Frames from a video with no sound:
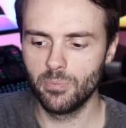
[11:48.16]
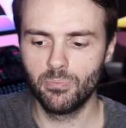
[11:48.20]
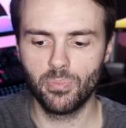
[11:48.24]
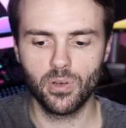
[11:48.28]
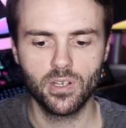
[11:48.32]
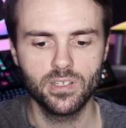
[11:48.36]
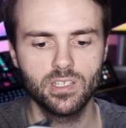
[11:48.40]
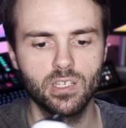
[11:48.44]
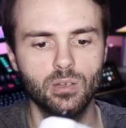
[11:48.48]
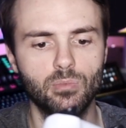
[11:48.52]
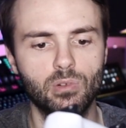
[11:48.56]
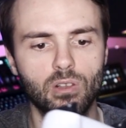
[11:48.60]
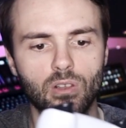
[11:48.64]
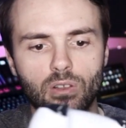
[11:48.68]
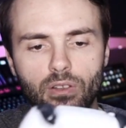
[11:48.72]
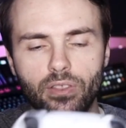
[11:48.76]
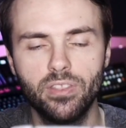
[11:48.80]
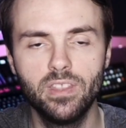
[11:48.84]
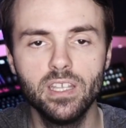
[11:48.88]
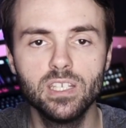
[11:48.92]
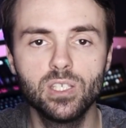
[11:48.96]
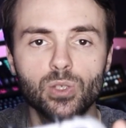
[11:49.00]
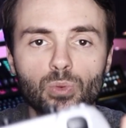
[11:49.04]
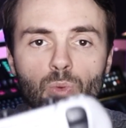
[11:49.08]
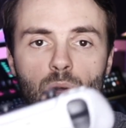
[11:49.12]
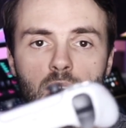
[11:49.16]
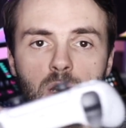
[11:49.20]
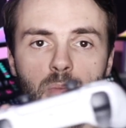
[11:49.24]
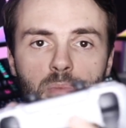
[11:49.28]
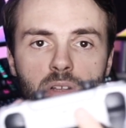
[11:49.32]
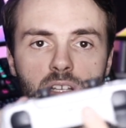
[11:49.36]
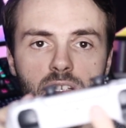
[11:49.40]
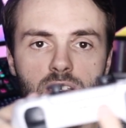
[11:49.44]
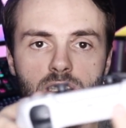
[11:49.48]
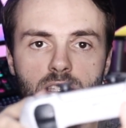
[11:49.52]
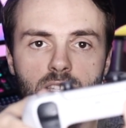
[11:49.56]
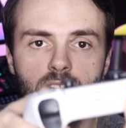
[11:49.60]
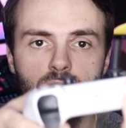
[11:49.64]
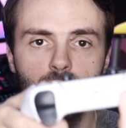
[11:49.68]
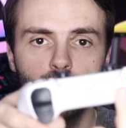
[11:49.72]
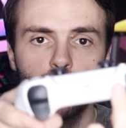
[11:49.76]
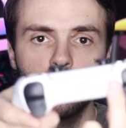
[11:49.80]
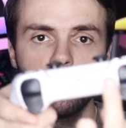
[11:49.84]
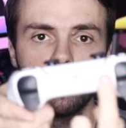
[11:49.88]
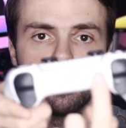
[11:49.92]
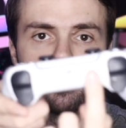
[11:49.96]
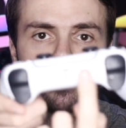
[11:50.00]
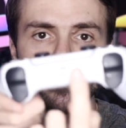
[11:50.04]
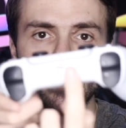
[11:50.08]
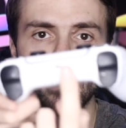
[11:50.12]
possible on this one because this one
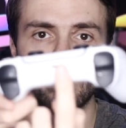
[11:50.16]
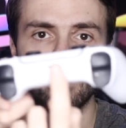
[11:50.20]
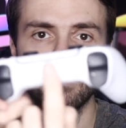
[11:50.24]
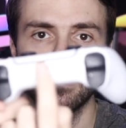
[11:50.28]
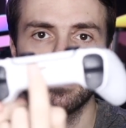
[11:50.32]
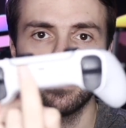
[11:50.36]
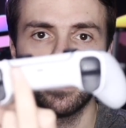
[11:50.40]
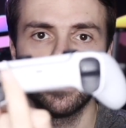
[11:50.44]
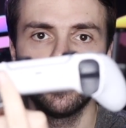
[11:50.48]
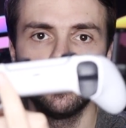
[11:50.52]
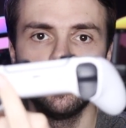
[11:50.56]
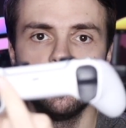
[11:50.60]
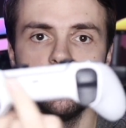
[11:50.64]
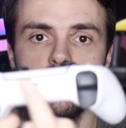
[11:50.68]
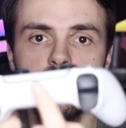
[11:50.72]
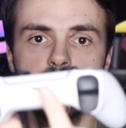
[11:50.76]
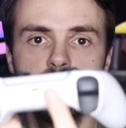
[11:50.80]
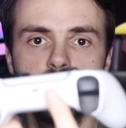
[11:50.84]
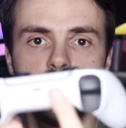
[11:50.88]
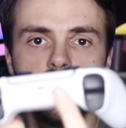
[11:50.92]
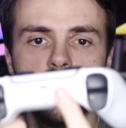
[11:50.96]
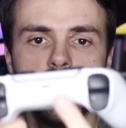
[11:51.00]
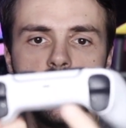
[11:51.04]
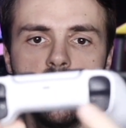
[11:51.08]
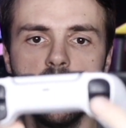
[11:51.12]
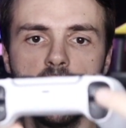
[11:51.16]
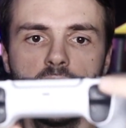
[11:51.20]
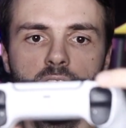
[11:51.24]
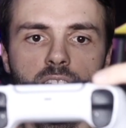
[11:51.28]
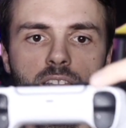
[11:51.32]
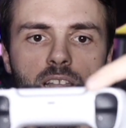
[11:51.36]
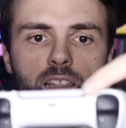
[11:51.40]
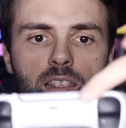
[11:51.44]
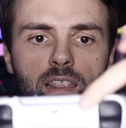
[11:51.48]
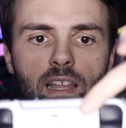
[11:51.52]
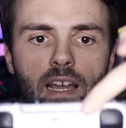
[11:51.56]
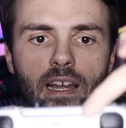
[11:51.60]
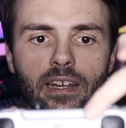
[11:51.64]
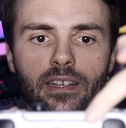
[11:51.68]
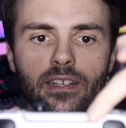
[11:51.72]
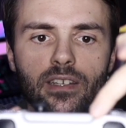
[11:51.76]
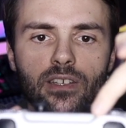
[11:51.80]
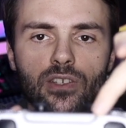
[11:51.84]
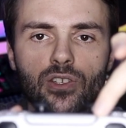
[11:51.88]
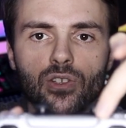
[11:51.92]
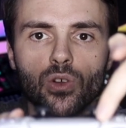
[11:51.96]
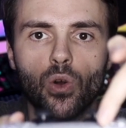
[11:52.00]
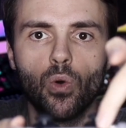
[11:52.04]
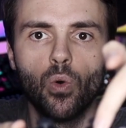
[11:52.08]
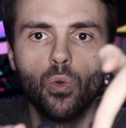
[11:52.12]
doesn't have a light here. The light
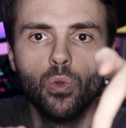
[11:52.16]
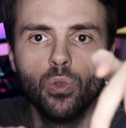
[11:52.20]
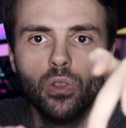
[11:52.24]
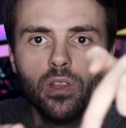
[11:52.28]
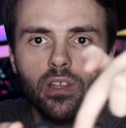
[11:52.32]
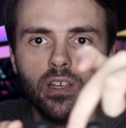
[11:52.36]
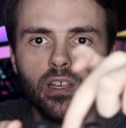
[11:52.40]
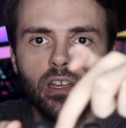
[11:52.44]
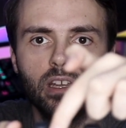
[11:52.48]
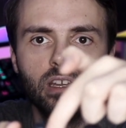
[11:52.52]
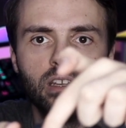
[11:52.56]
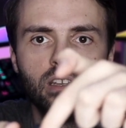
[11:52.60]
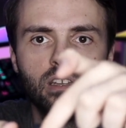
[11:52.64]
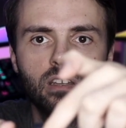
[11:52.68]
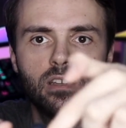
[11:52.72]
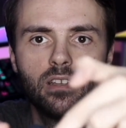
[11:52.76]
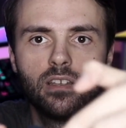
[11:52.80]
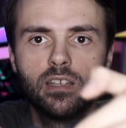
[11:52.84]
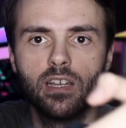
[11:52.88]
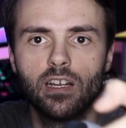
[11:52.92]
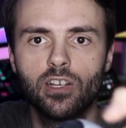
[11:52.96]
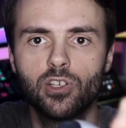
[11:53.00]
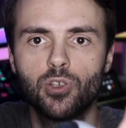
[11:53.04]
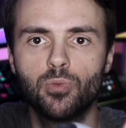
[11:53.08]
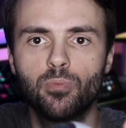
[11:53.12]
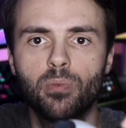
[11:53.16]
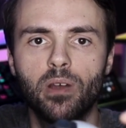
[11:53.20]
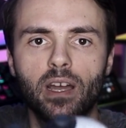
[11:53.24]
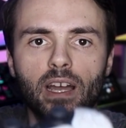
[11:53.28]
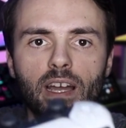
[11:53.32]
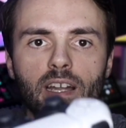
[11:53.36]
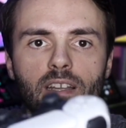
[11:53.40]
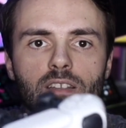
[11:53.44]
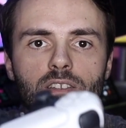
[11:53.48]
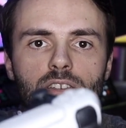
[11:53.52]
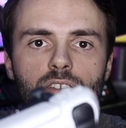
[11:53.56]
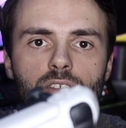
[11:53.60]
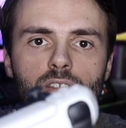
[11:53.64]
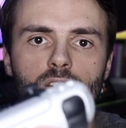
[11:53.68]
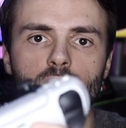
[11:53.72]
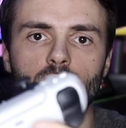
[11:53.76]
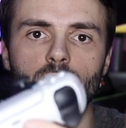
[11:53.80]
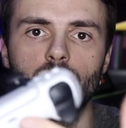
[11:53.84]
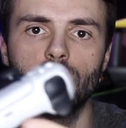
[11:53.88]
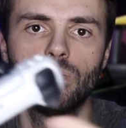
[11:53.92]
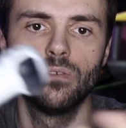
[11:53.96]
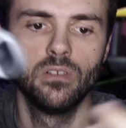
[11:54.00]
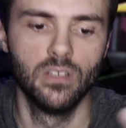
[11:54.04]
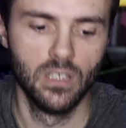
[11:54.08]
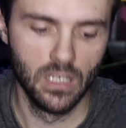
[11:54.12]
is only in the touchpad,
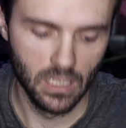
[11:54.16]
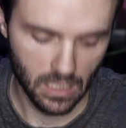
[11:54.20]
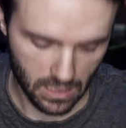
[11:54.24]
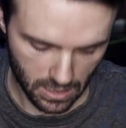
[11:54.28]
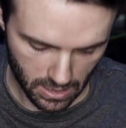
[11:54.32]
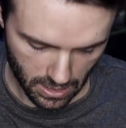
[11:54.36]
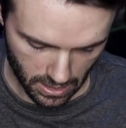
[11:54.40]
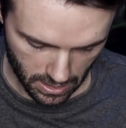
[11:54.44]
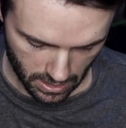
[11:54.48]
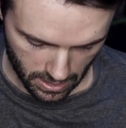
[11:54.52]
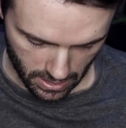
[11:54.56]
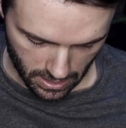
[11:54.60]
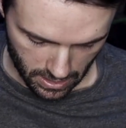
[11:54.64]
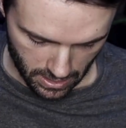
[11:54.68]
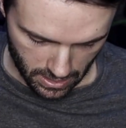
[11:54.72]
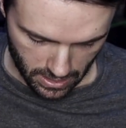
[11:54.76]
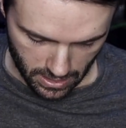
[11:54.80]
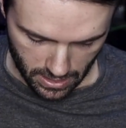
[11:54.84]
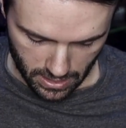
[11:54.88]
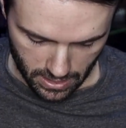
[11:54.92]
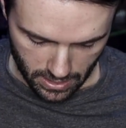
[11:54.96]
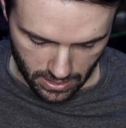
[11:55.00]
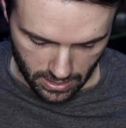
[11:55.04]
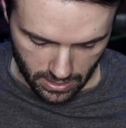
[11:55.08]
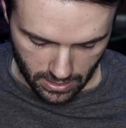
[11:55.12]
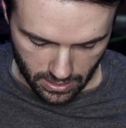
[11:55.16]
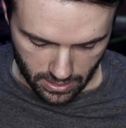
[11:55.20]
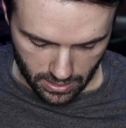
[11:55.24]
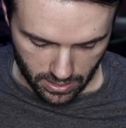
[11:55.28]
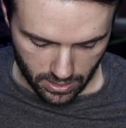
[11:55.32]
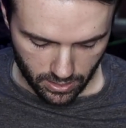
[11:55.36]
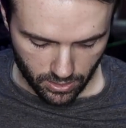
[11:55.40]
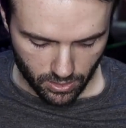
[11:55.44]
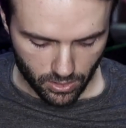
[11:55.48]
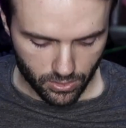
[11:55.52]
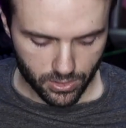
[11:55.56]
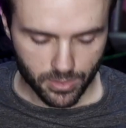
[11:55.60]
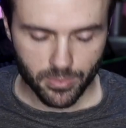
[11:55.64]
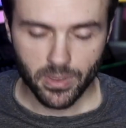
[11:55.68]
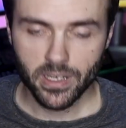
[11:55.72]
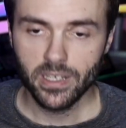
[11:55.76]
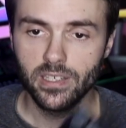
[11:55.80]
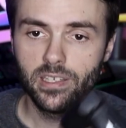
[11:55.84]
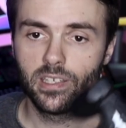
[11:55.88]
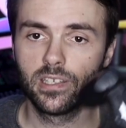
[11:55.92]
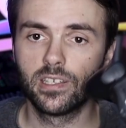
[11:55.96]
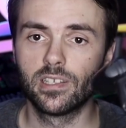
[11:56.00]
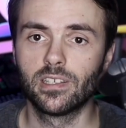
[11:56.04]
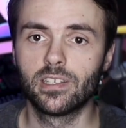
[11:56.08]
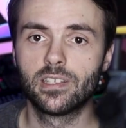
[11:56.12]
so here goes my
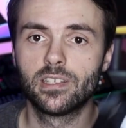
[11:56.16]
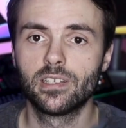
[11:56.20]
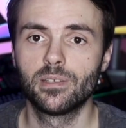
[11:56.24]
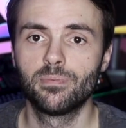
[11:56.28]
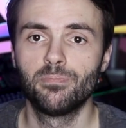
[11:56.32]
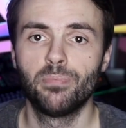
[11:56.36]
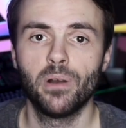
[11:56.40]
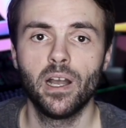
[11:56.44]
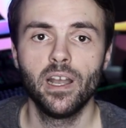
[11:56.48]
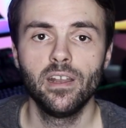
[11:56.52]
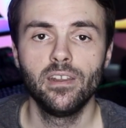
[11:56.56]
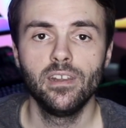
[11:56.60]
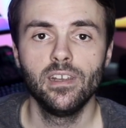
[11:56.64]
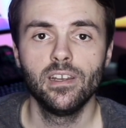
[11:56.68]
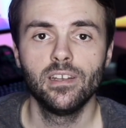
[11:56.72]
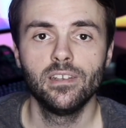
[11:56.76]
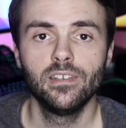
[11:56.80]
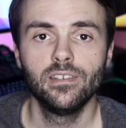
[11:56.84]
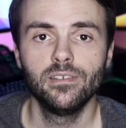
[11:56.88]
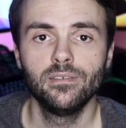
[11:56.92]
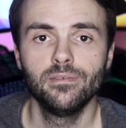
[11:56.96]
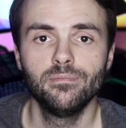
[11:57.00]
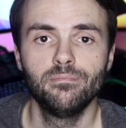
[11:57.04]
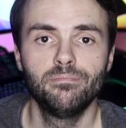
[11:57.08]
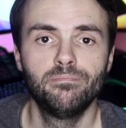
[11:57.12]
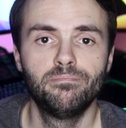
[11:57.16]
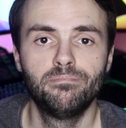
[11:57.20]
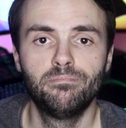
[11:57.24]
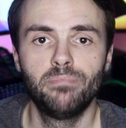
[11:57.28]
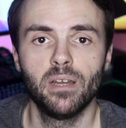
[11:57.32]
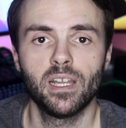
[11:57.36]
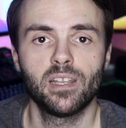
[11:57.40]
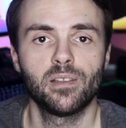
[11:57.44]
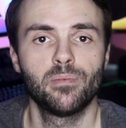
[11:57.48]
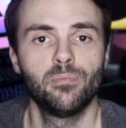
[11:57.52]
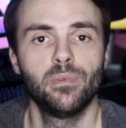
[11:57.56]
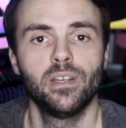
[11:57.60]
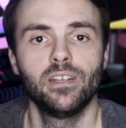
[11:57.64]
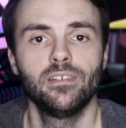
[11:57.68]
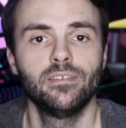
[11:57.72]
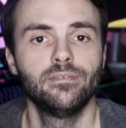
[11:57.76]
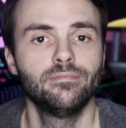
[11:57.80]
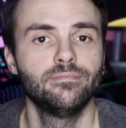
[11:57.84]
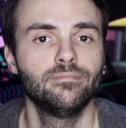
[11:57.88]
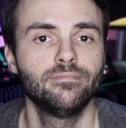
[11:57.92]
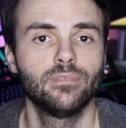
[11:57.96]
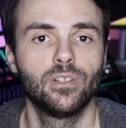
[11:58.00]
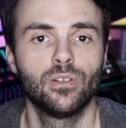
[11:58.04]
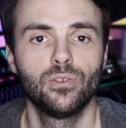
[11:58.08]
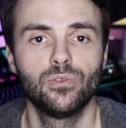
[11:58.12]
Spidey and
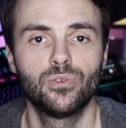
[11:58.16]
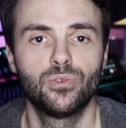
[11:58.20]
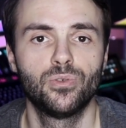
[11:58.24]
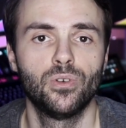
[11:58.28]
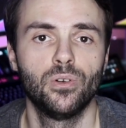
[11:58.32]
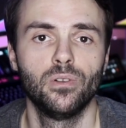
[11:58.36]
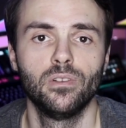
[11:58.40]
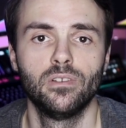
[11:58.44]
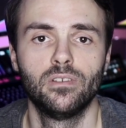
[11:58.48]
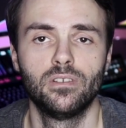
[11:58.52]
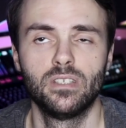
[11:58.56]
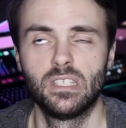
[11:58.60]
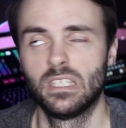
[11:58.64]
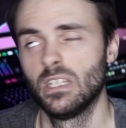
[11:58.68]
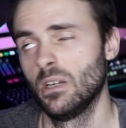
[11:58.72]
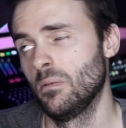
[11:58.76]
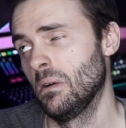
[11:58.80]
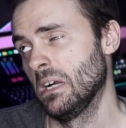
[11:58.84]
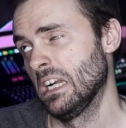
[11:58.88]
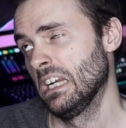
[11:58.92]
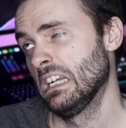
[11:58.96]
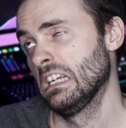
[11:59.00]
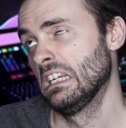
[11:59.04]
Batman controllers. Oh my